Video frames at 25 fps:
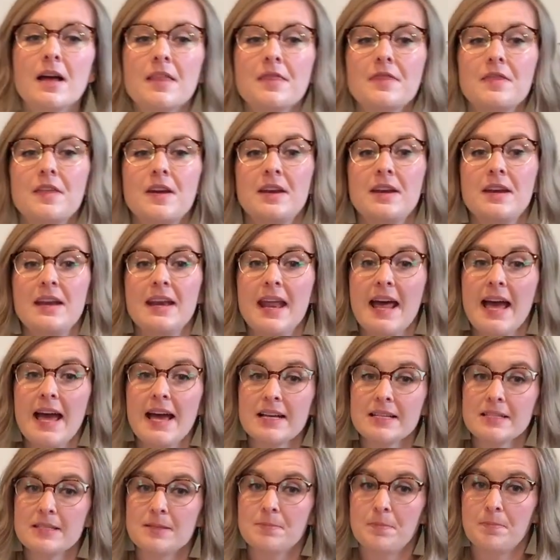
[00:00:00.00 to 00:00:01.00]
The
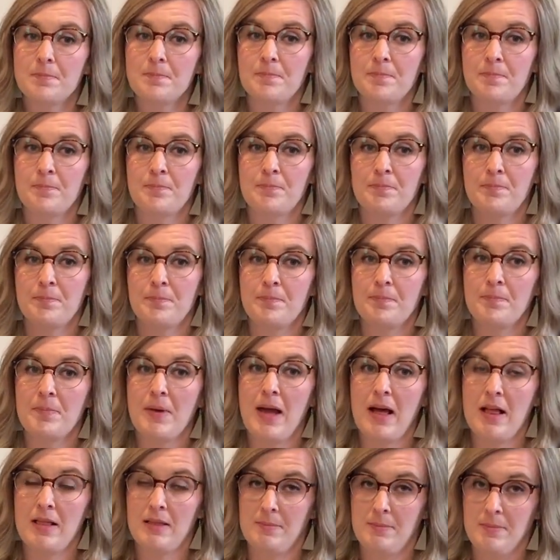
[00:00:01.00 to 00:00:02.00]
next
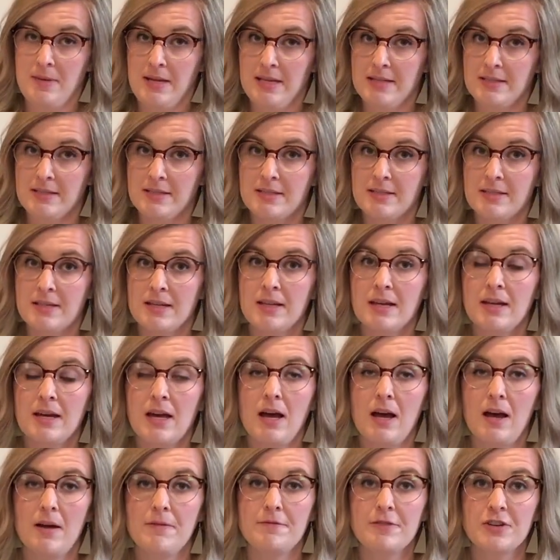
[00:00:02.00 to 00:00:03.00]
element
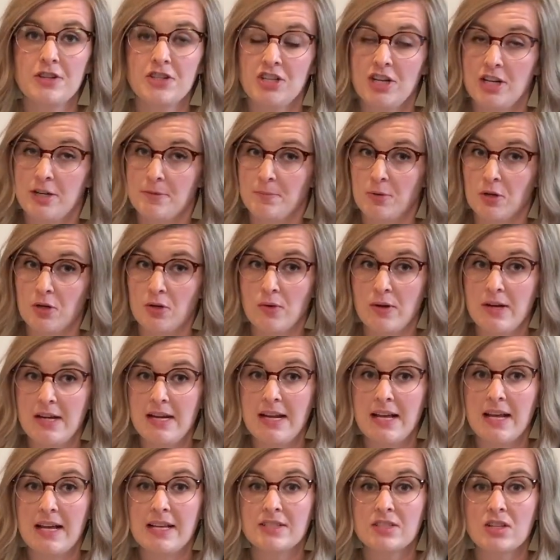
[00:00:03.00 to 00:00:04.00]
for shared book
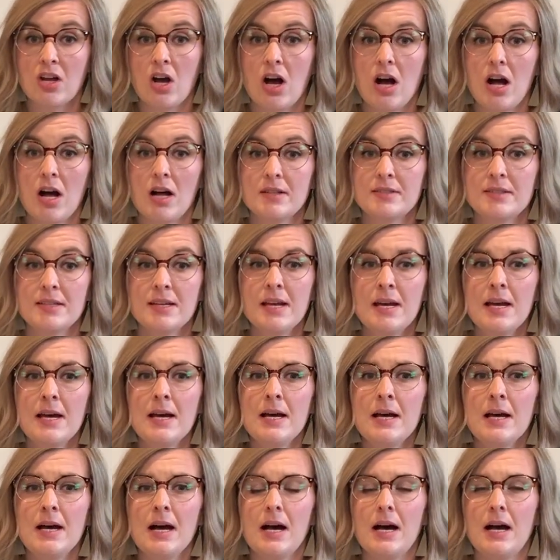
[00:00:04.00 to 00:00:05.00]
reading is called,
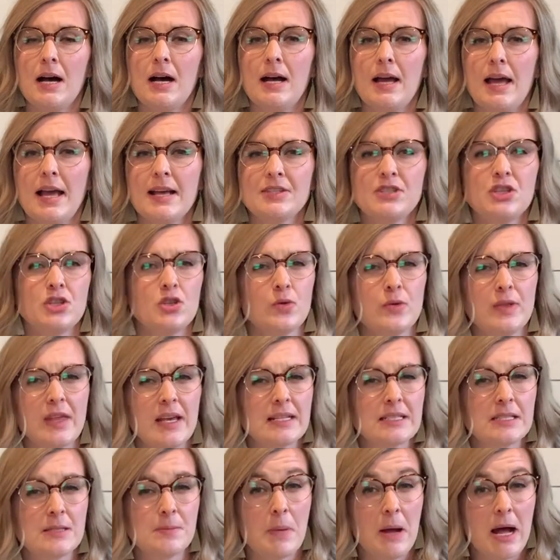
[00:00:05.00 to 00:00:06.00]
has to do with
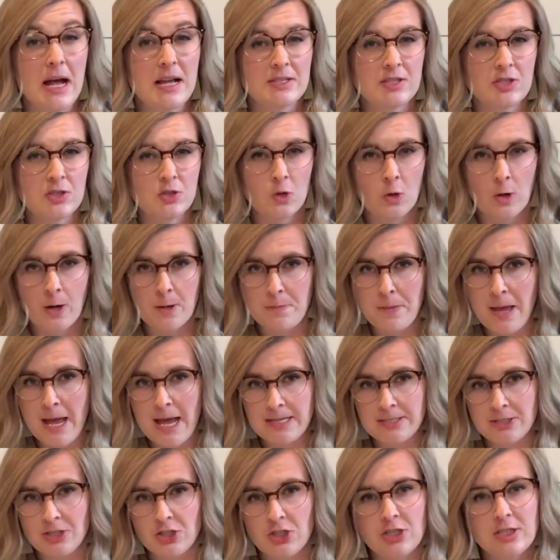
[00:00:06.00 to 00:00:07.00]
expository
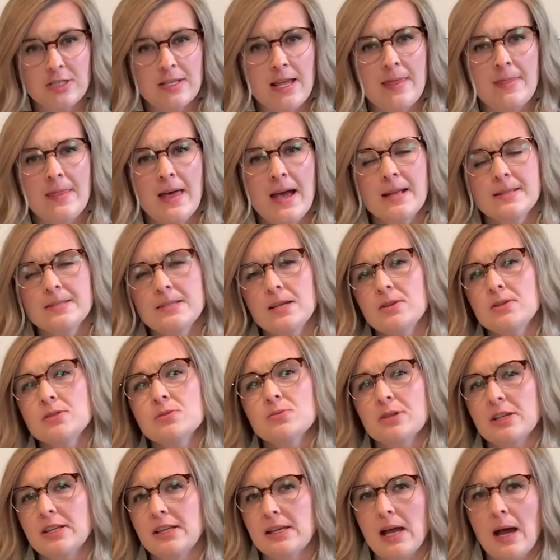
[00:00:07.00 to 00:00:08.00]
passages, and that sounds
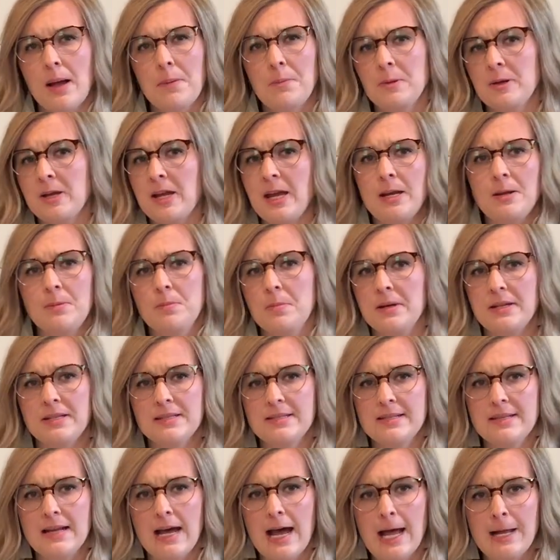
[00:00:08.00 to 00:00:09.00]
really complicated, but it's
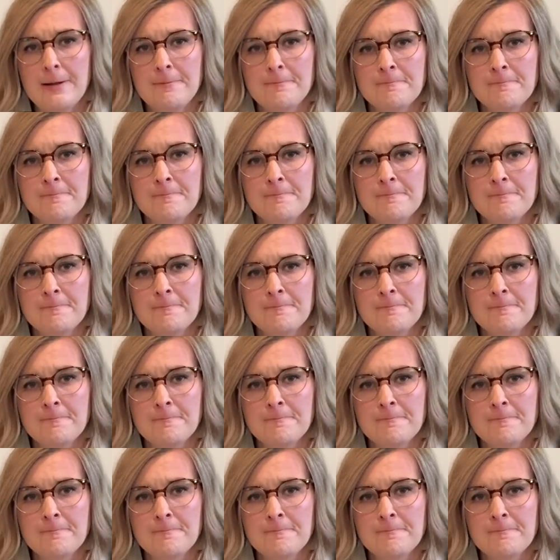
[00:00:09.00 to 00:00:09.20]
not.